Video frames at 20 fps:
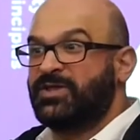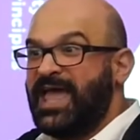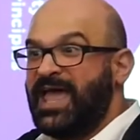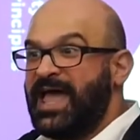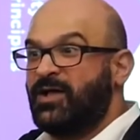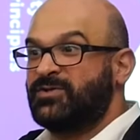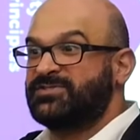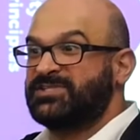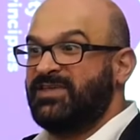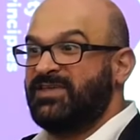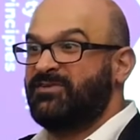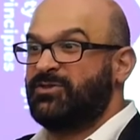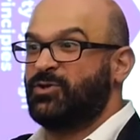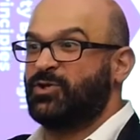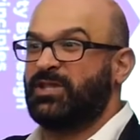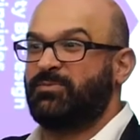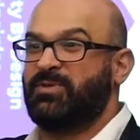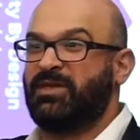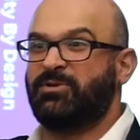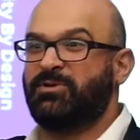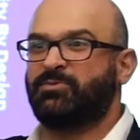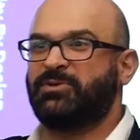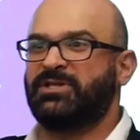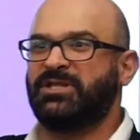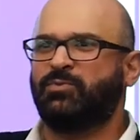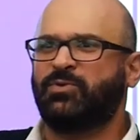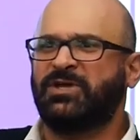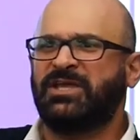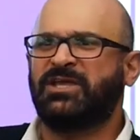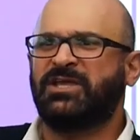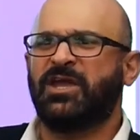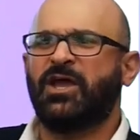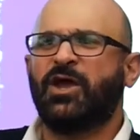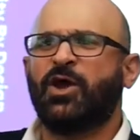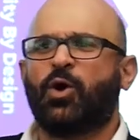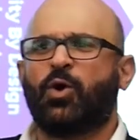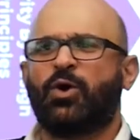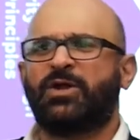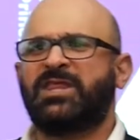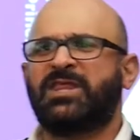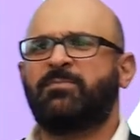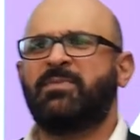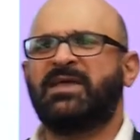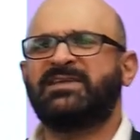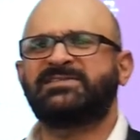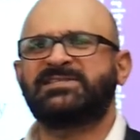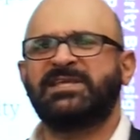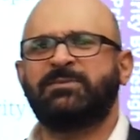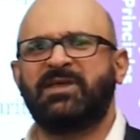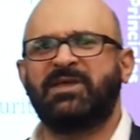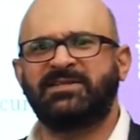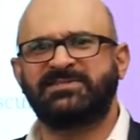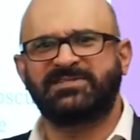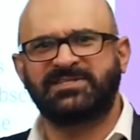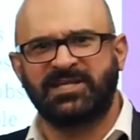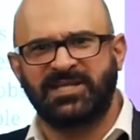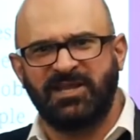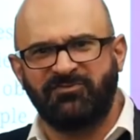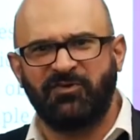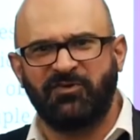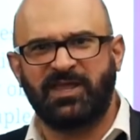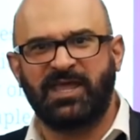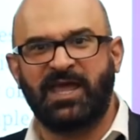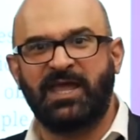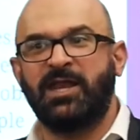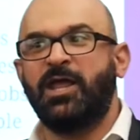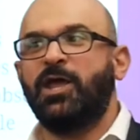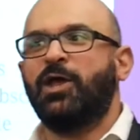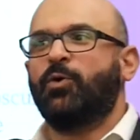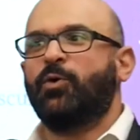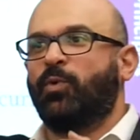counts, even though they may be really weak or they may seem insignificant.